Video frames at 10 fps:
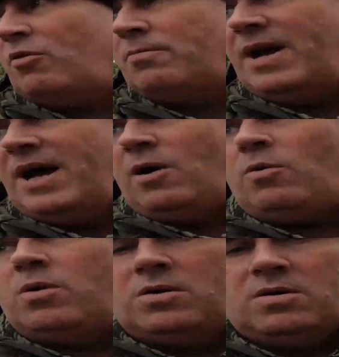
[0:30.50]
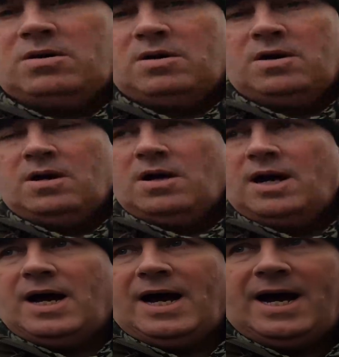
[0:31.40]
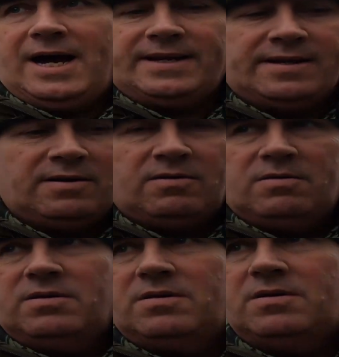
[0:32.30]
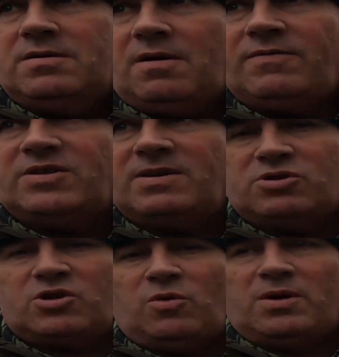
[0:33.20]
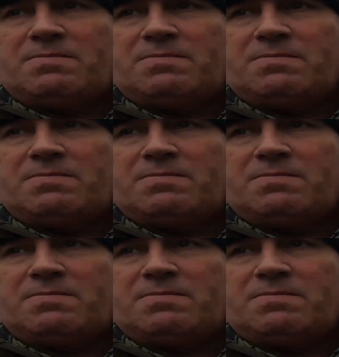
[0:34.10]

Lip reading: up now, and obviously I'm just holding